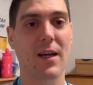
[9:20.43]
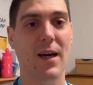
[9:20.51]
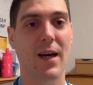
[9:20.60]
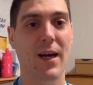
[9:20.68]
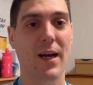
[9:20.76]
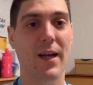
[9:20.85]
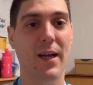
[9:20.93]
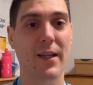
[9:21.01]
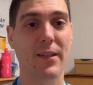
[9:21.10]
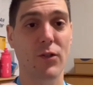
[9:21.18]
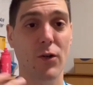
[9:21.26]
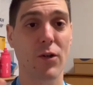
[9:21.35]
I
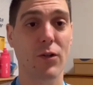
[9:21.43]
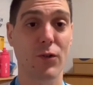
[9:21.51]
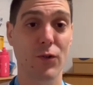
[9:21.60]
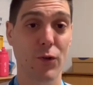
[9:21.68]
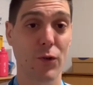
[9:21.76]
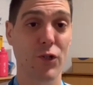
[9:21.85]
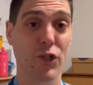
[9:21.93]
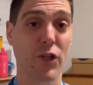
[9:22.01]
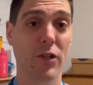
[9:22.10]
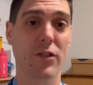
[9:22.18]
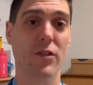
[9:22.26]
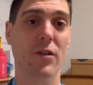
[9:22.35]
took 2
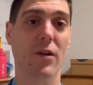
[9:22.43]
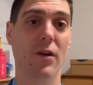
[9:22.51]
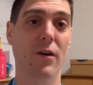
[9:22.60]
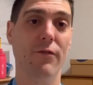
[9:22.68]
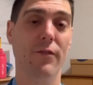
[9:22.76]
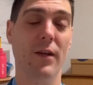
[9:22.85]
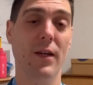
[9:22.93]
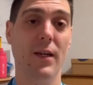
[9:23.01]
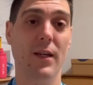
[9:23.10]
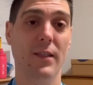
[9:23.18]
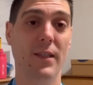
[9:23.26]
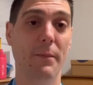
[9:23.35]
shots of
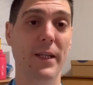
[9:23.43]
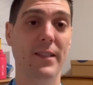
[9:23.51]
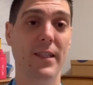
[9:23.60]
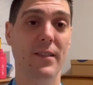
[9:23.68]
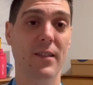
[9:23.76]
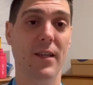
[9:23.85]
the beaded